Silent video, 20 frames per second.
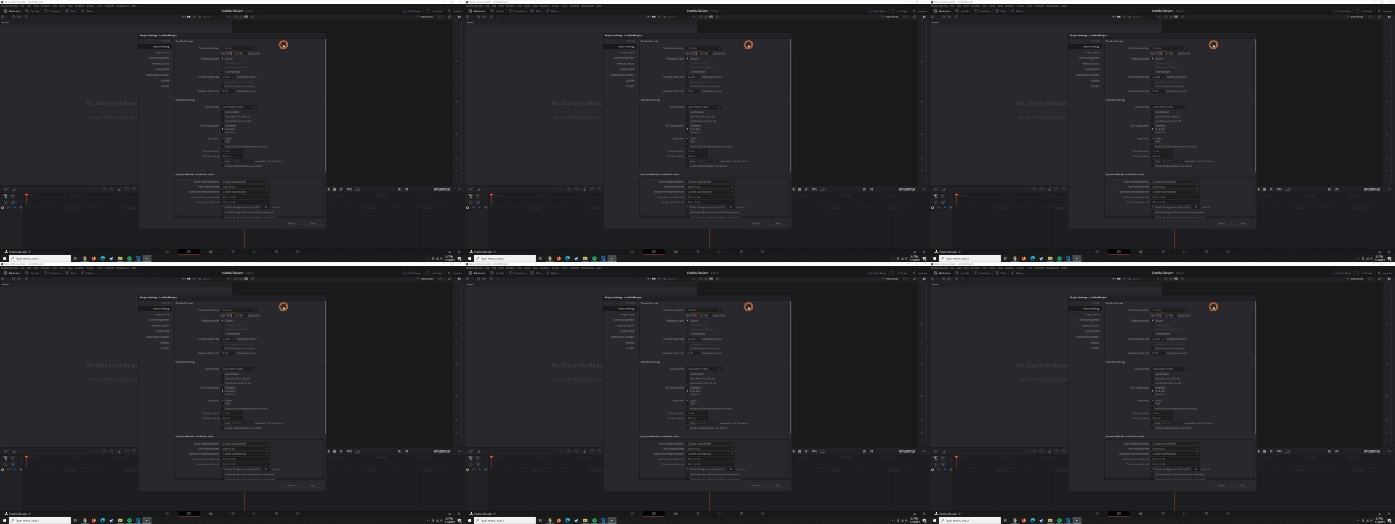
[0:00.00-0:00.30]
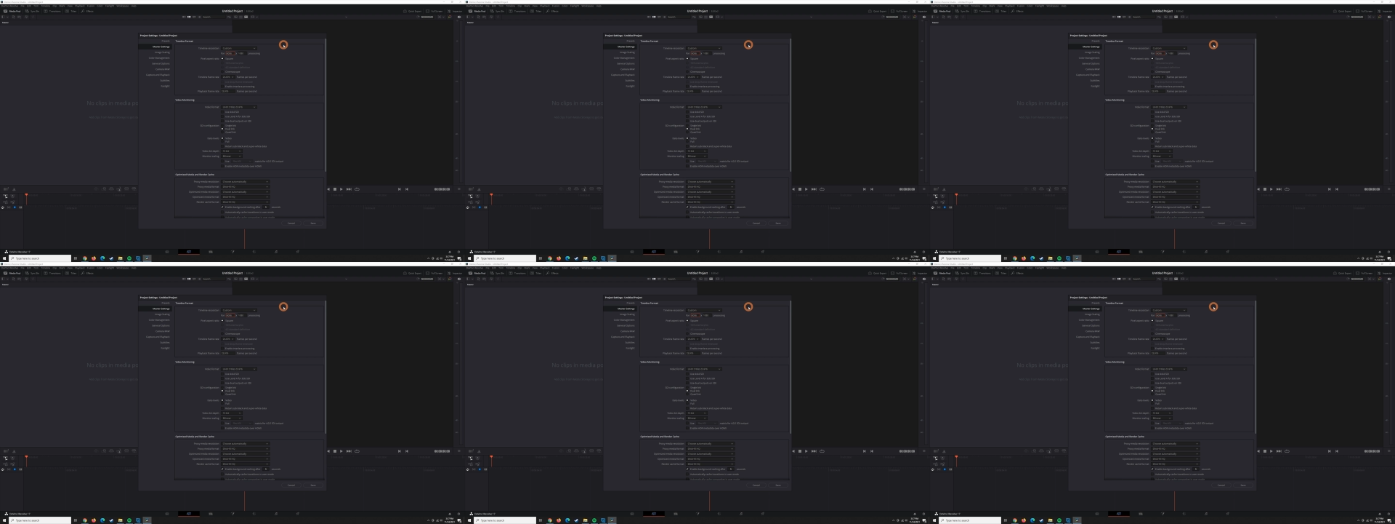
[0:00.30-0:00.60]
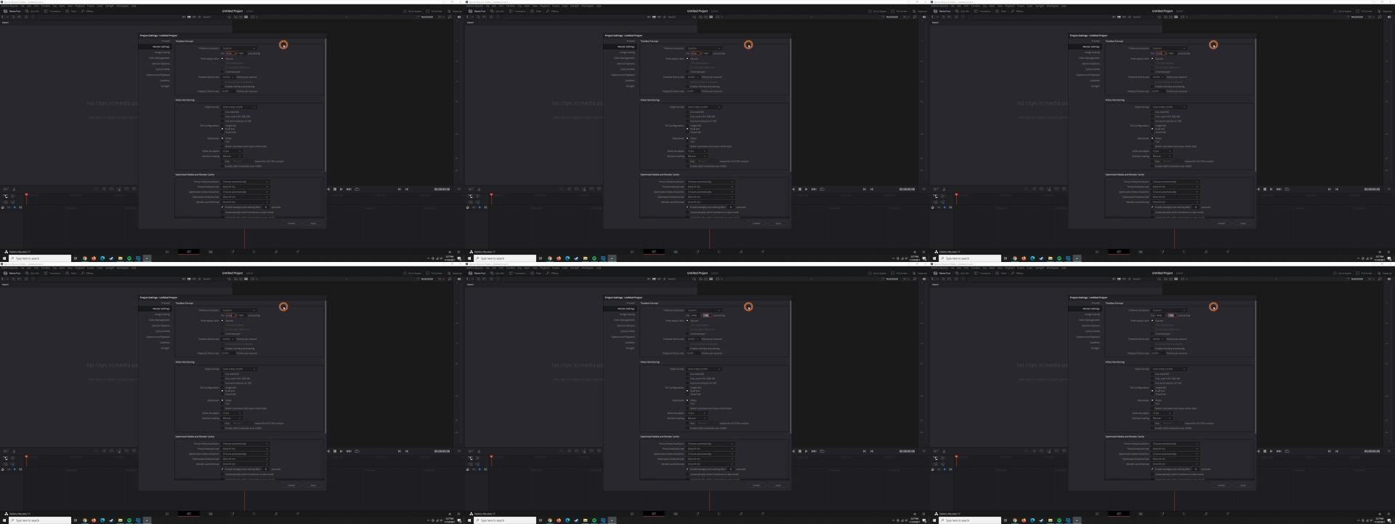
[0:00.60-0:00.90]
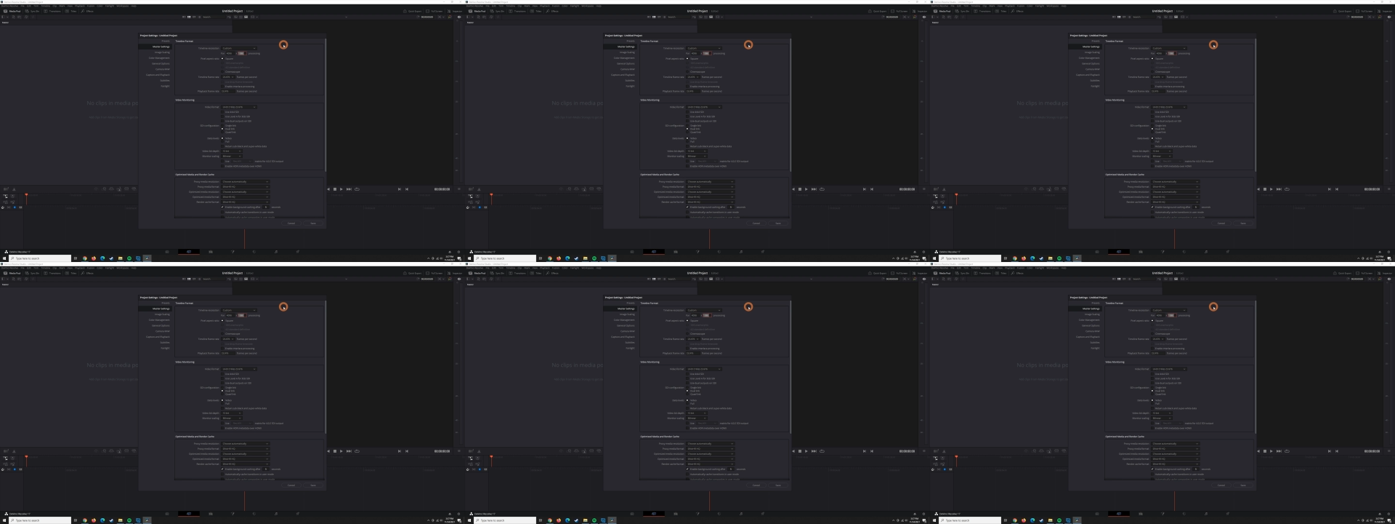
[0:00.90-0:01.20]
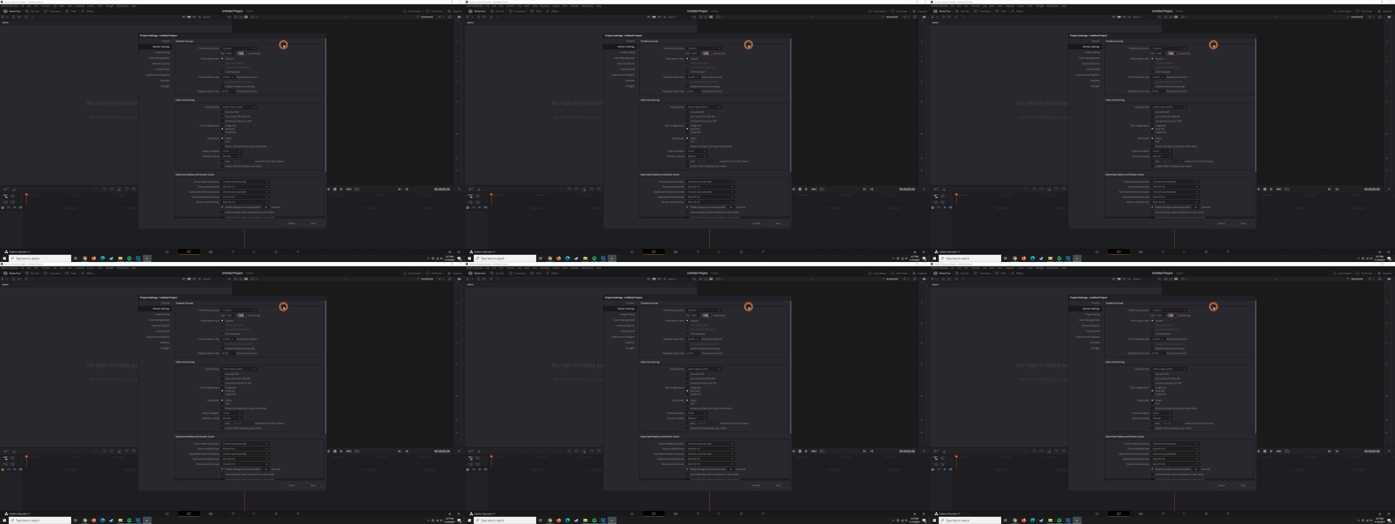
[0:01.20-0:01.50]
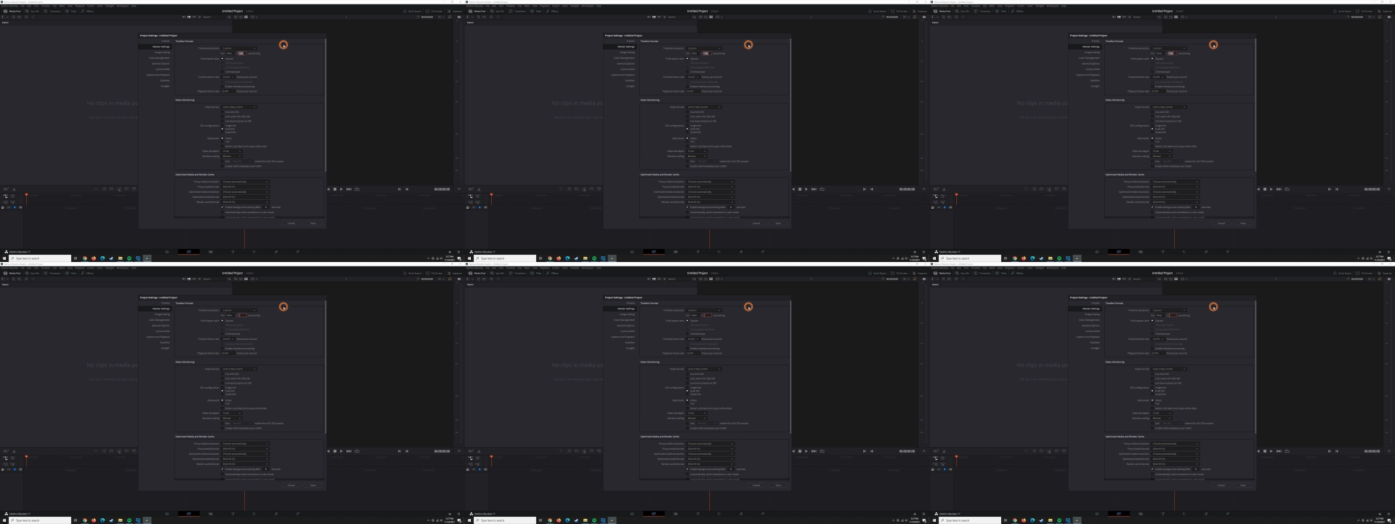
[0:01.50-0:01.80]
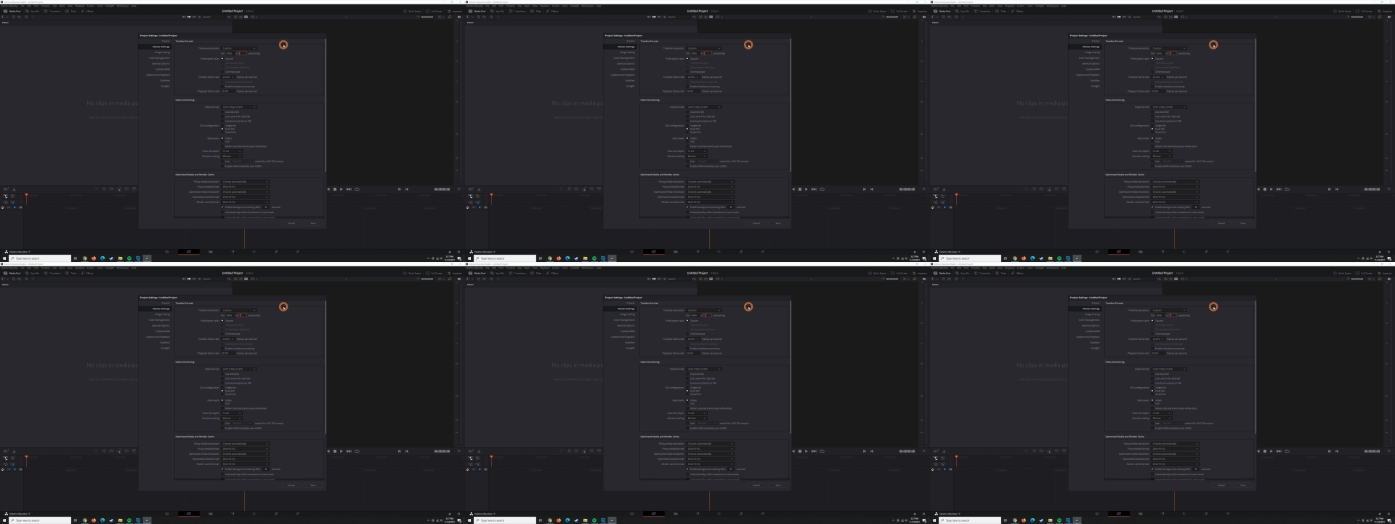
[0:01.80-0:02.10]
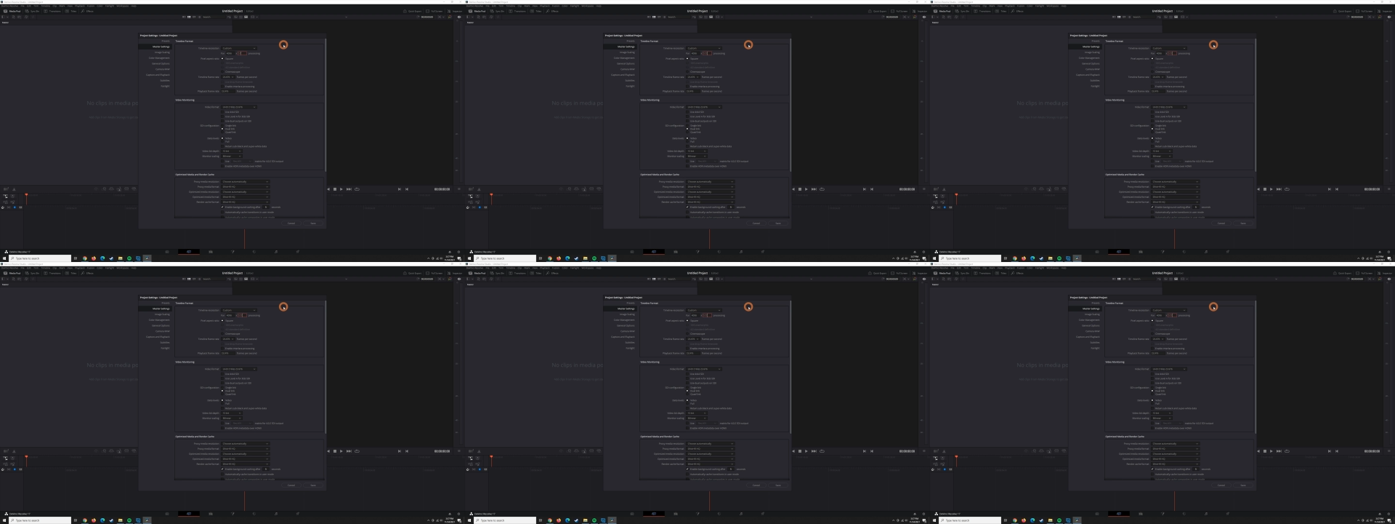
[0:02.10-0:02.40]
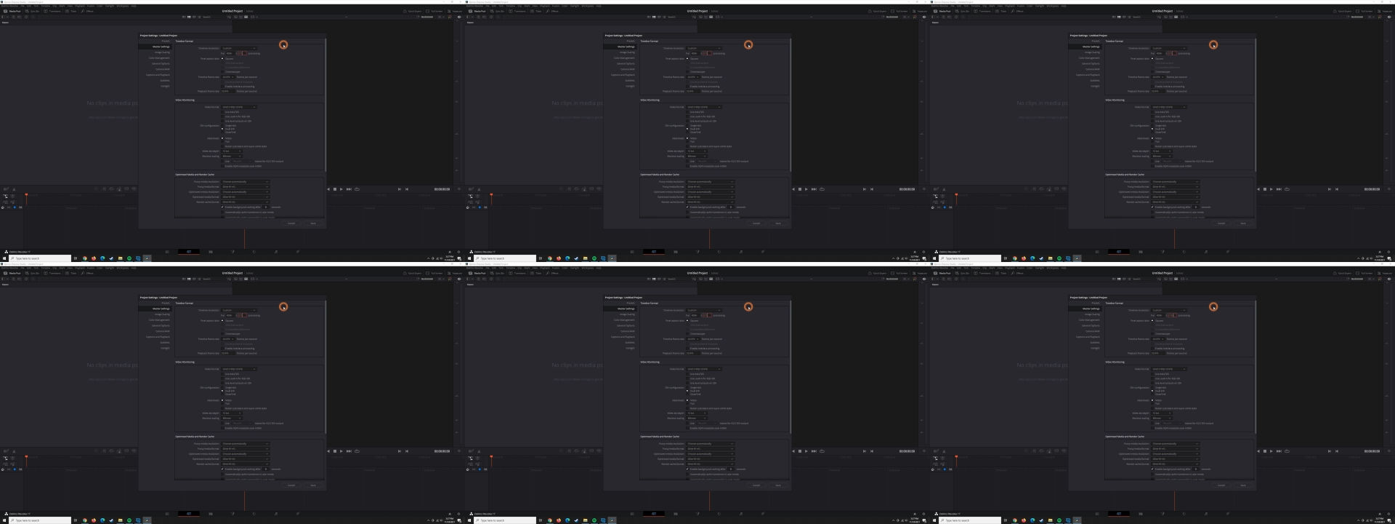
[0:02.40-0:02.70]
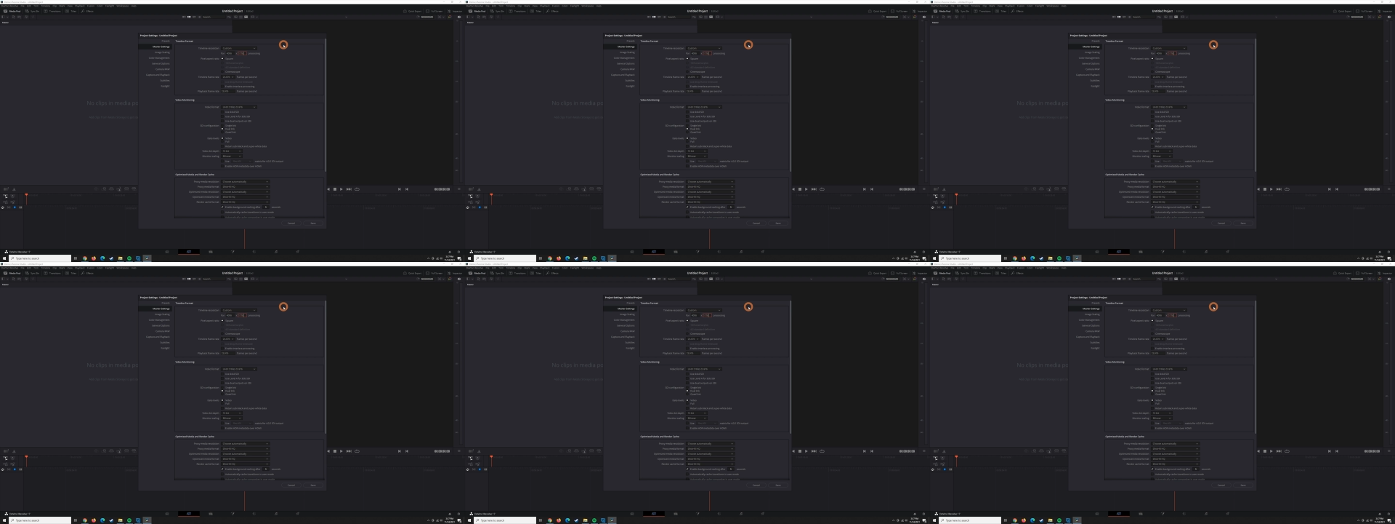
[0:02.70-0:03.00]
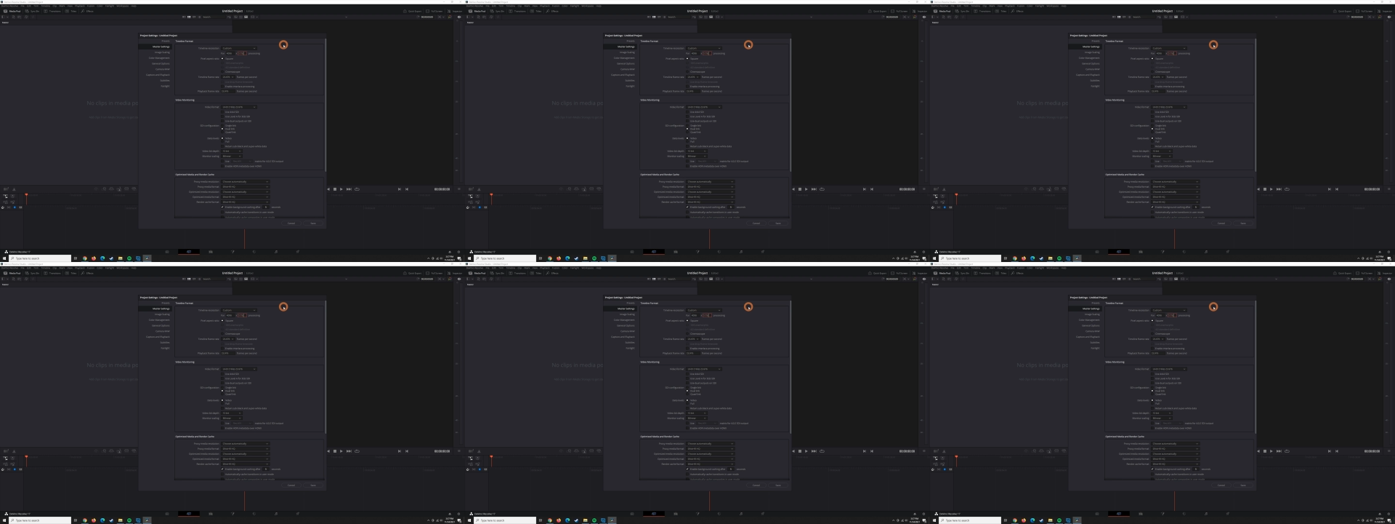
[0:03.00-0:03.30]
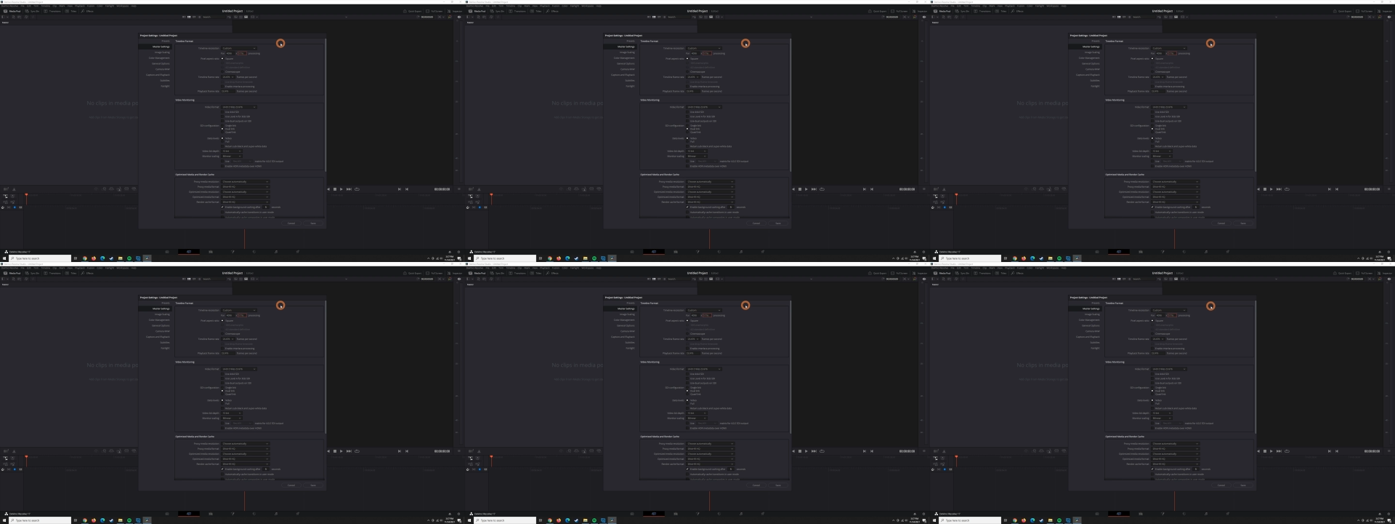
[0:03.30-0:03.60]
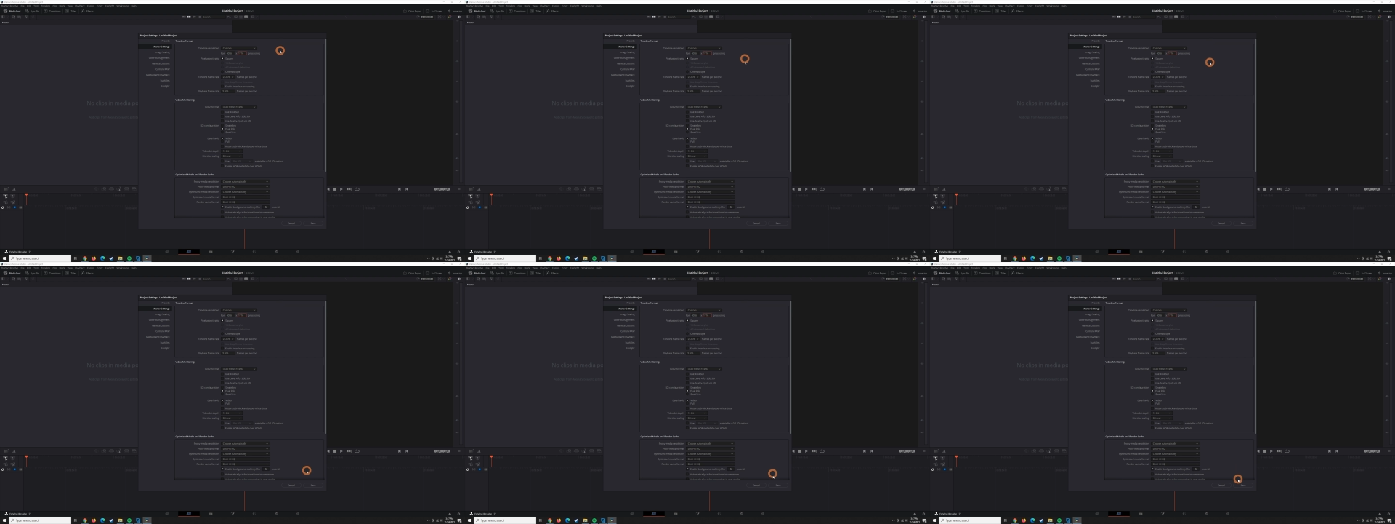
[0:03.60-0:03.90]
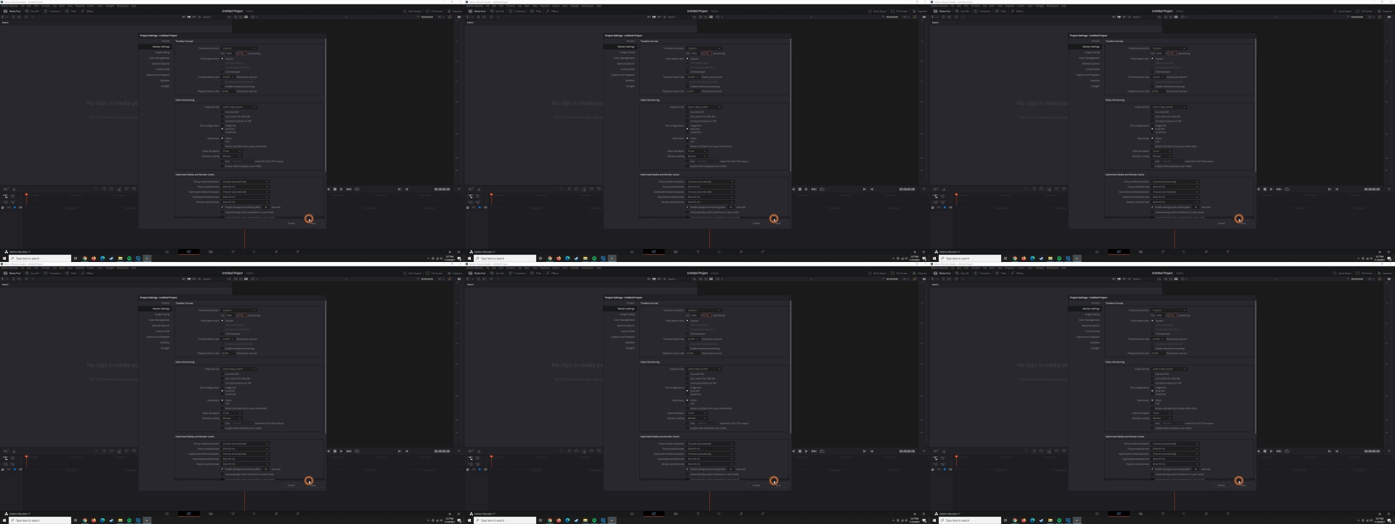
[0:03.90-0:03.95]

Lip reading: [unreadable: no face in view]